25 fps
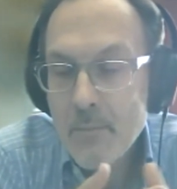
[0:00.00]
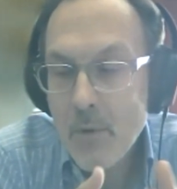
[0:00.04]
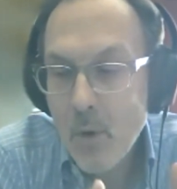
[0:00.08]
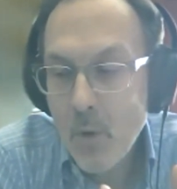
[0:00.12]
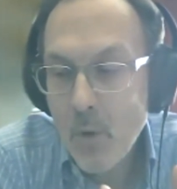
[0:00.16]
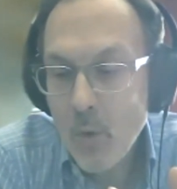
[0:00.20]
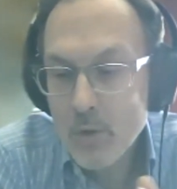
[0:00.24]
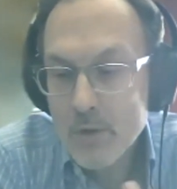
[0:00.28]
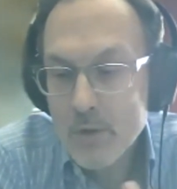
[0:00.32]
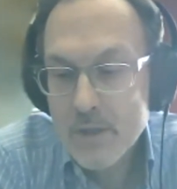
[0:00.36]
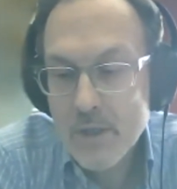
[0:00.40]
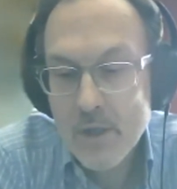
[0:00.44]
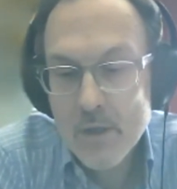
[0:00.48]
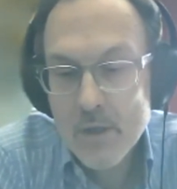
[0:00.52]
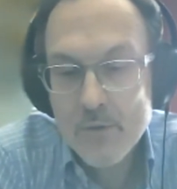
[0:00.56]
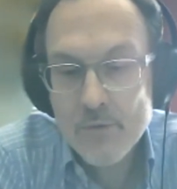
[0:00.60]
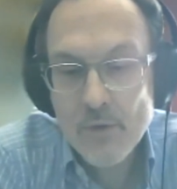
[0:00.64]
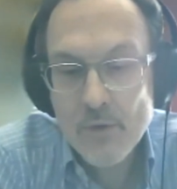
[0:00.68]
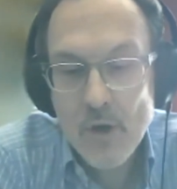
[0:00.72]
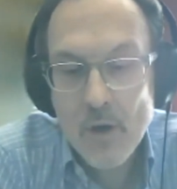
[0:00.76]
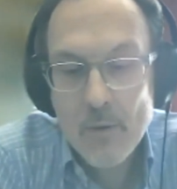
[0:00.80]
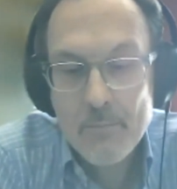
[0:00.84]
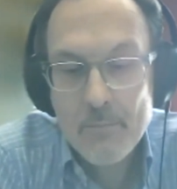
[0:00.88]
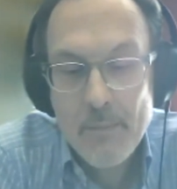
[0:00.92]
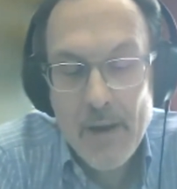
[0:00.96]
also
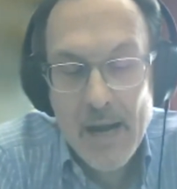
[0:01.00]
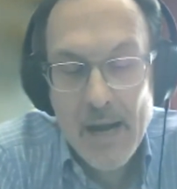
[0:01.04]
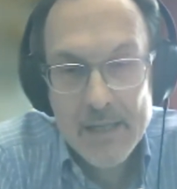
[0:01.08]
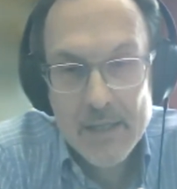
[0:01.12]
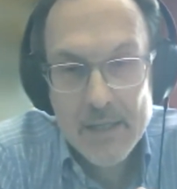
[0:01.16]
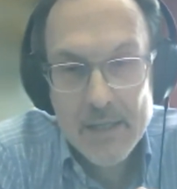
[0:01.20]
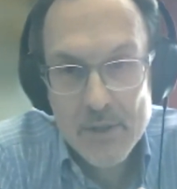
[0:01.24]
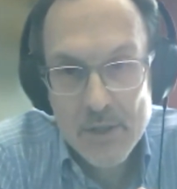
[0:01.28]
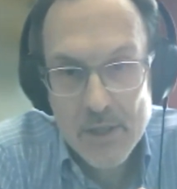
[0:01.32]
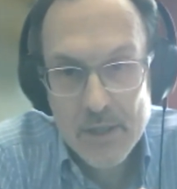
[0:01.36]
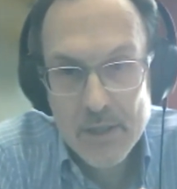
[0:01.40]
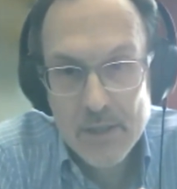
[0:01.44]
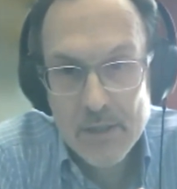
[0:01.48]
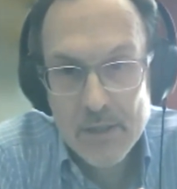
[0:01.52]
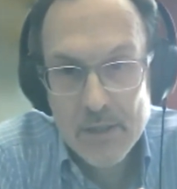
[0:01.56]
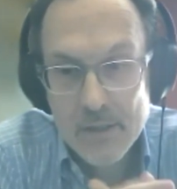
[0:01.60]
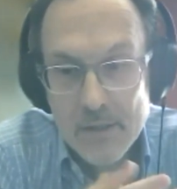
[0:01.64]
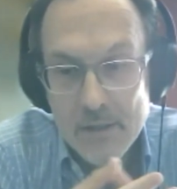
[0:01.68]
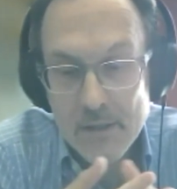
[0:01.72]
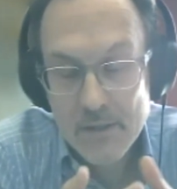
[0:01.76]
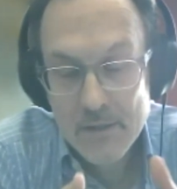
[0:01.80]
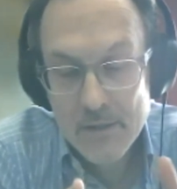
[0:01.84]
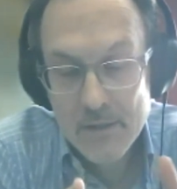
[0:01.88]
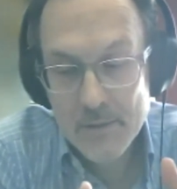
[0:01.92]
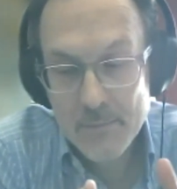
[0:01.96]
from manager
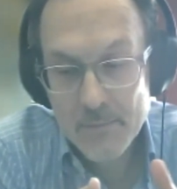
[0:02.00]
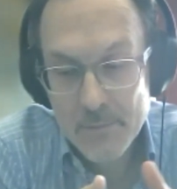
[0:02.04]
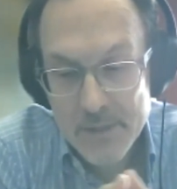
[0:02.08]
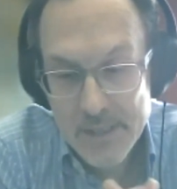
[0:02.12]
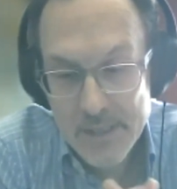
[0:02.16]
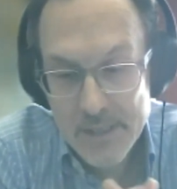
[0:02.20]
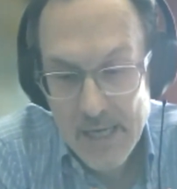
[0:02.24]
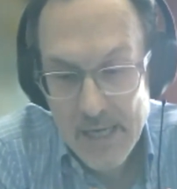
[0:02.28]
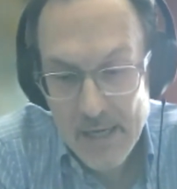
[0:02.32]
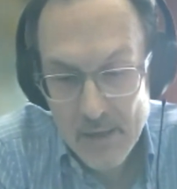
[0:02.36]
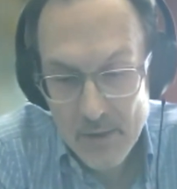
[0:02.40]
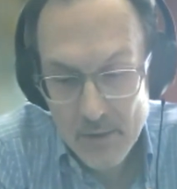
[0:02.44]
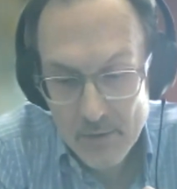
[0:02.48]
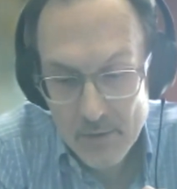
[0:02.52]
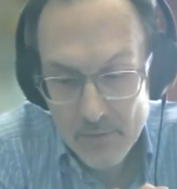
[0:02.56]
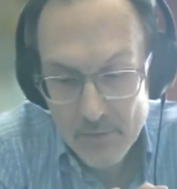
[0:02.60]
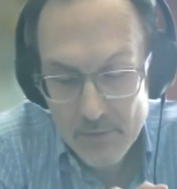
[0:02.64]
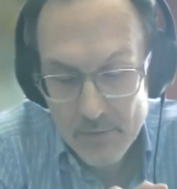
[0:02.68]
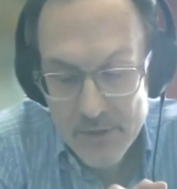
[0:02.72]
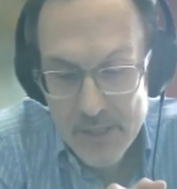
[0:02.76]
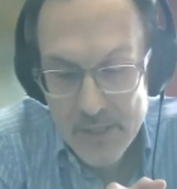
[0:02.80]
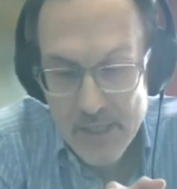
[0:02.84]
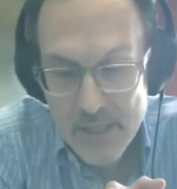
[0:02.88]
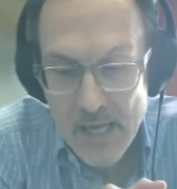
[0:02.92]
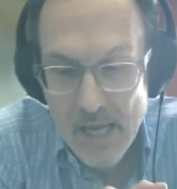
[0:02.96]

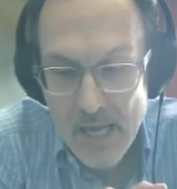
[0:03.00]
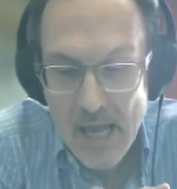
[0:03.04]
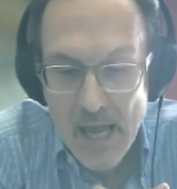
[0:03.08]
themselves.